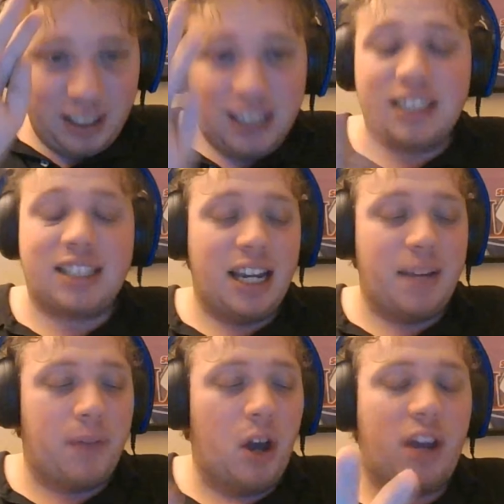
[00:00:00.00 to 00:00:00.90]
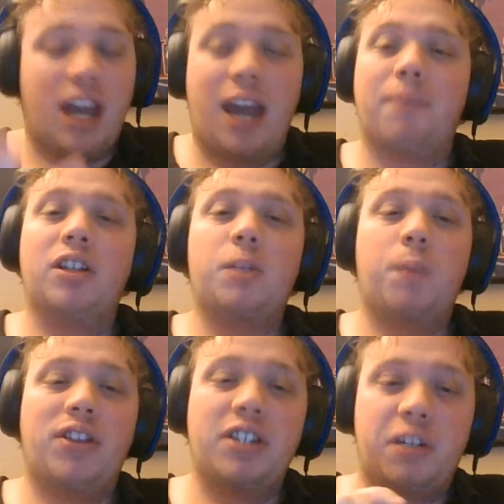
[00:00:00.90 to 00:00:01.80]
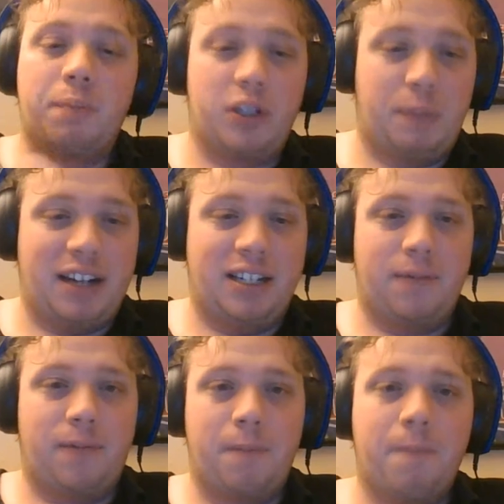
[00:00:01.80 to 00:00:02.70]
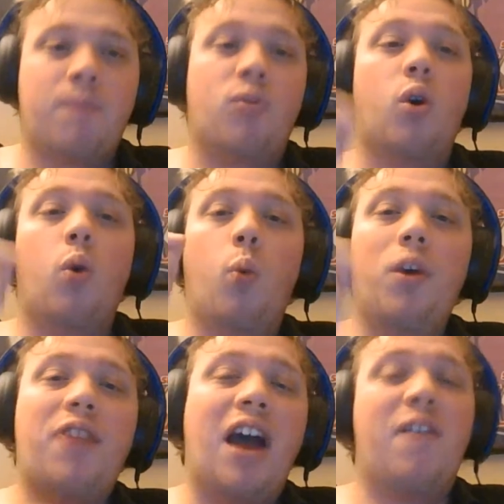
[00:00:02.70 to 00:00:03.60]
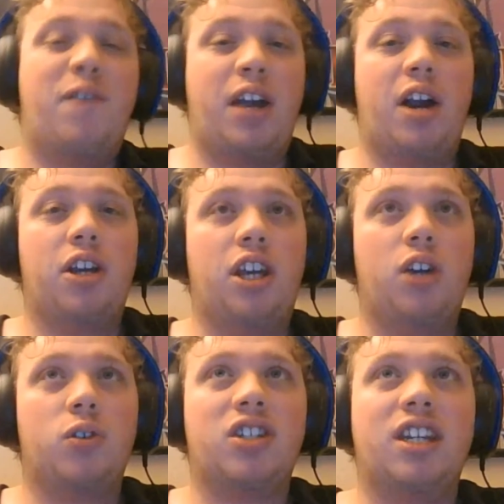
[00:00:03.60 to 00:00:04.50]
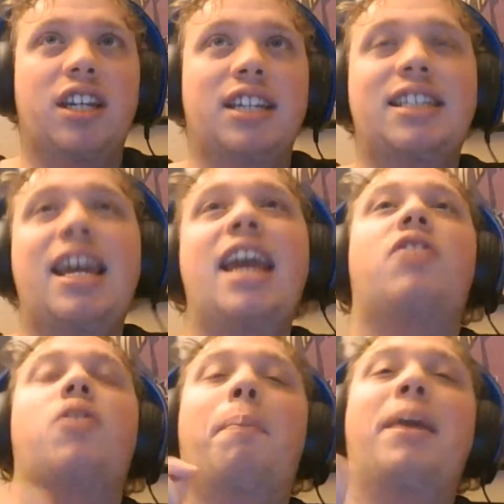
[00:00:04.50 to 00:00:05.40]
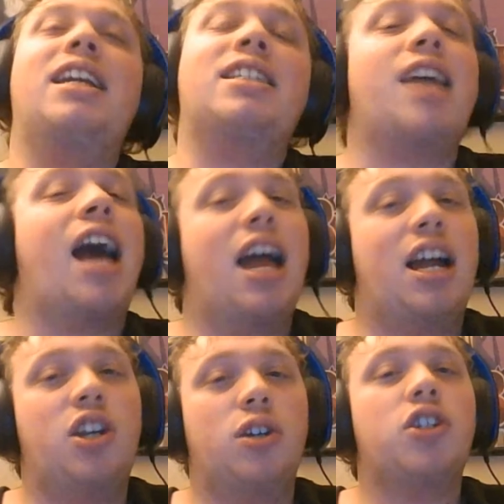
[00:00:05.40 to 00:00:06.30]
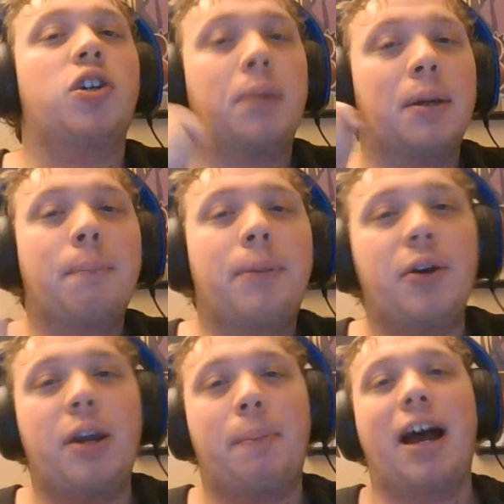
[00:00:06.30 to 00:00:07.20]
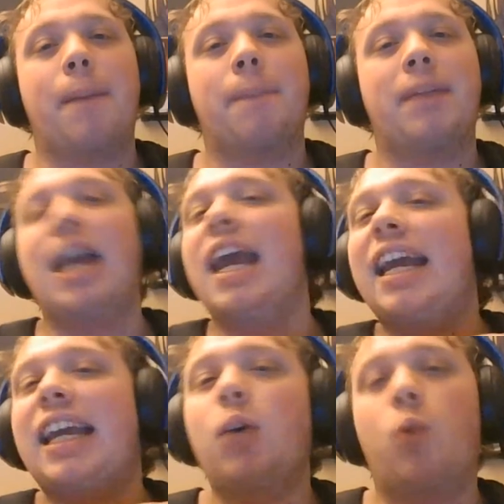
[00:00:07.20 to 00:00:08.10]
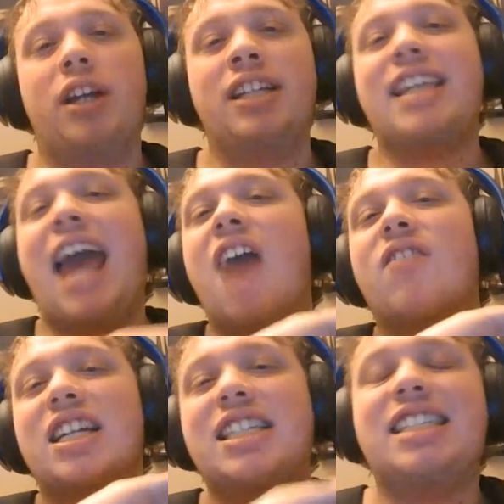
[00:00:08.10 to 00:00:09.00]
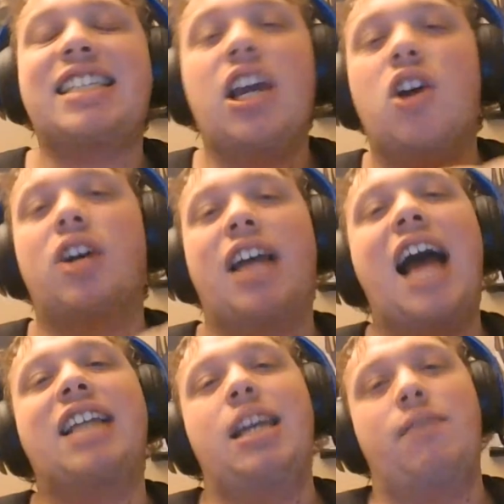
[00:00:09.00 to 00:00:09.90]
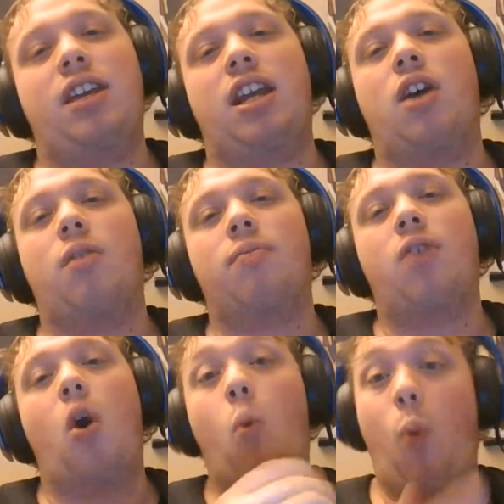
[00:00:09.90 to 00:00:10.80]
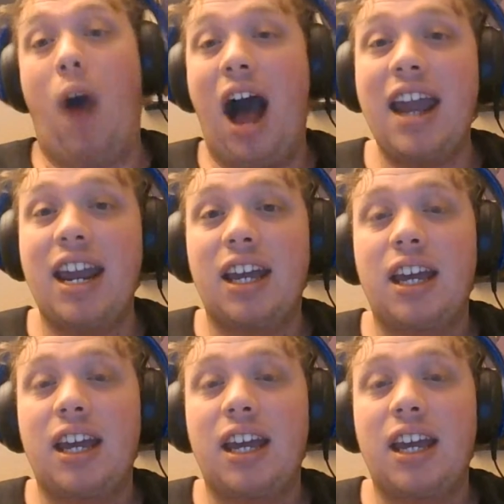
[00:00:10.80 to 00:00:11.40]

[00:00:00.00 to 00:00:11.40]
See, okay, let's put this in perspective. Without fair use, take the biggest guy on YouTube, PewDiePie. He wouldn't have a single goddamn video. Why?